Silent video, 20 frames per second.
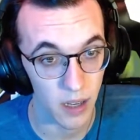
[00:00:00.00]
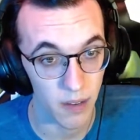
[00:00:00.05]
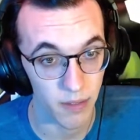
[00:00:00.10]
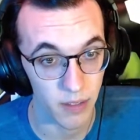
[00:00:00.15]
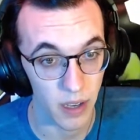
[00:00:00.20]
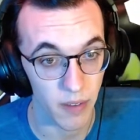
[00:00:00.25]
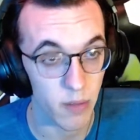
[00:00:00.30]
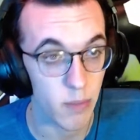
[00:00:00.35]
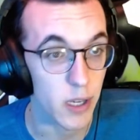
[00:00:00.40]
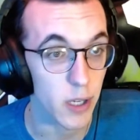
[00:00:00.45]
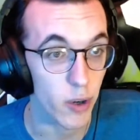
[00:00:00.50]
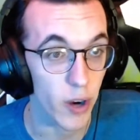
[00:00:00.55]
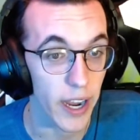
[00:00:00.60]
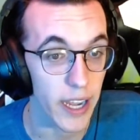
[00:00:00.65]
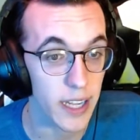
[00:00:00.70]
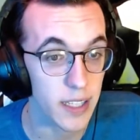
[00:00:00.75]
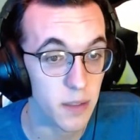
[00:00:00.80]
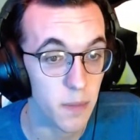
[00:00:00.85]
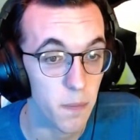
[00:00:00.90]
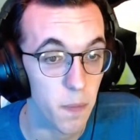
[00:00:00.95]
government
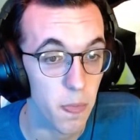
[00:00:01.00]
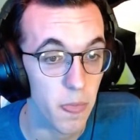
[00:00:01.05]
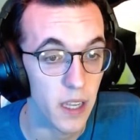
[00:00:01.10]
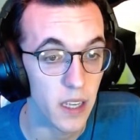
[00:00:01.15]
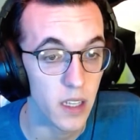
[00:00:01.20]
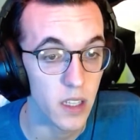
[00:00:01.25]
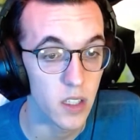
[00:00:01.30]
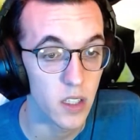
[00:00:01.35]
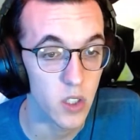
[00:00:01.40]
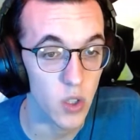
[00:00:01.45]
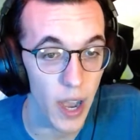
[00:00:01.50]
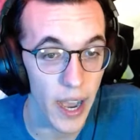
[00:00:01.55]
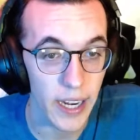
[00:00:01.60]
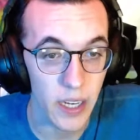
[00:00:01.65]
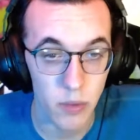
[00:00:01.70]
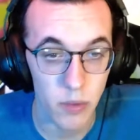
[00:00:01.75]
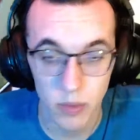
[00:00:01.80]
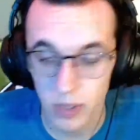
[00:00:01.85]
grants. So I didn't really